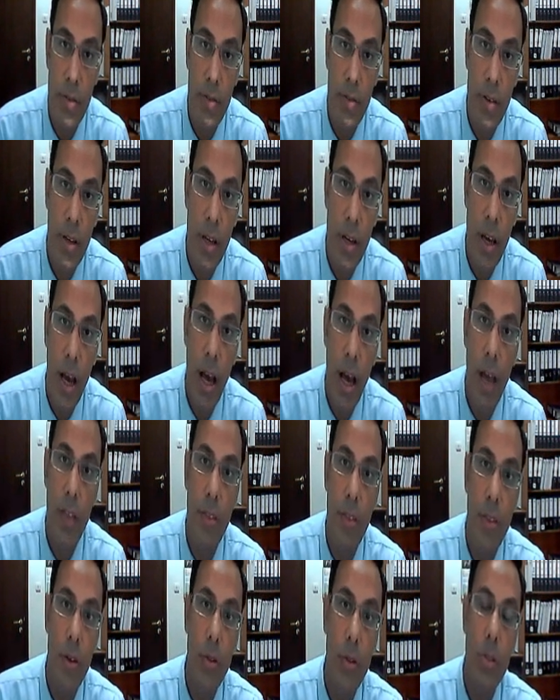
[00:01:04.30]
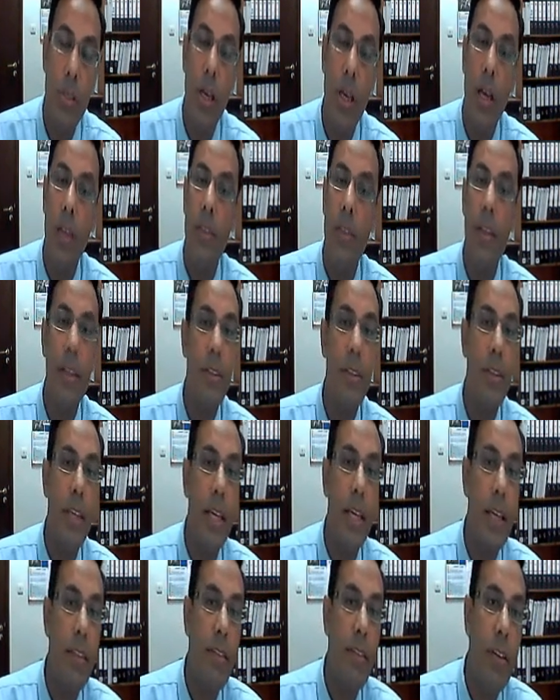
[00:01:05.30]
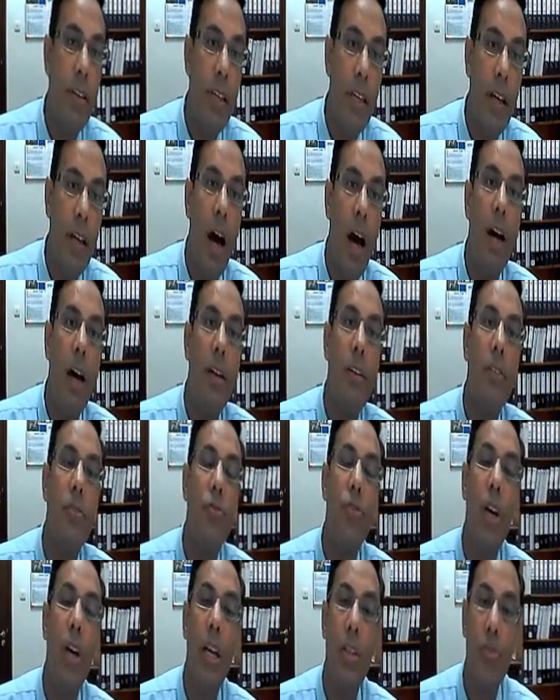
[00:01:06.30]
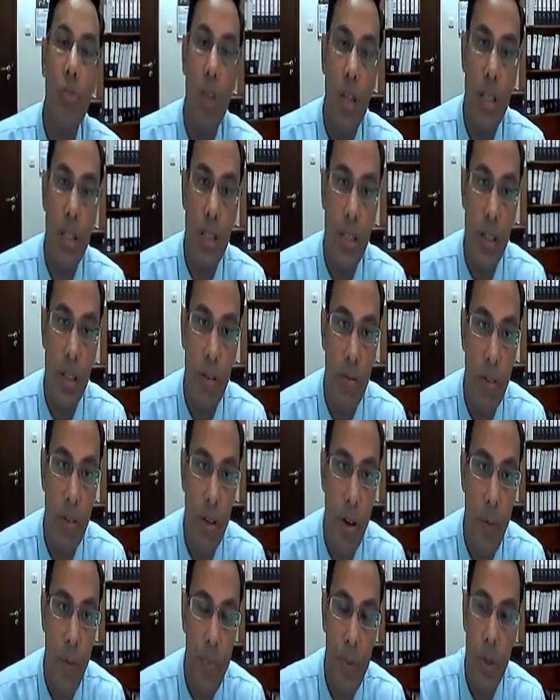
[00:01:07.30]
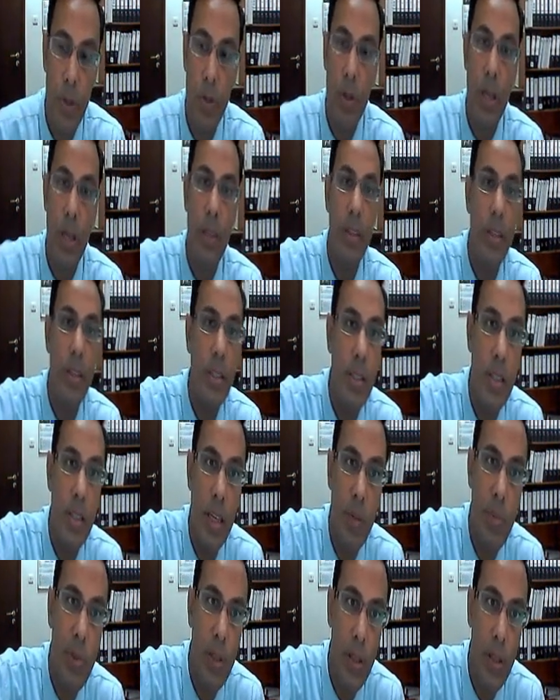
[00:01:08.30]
transitive, and those that take three are ditransitive. Look at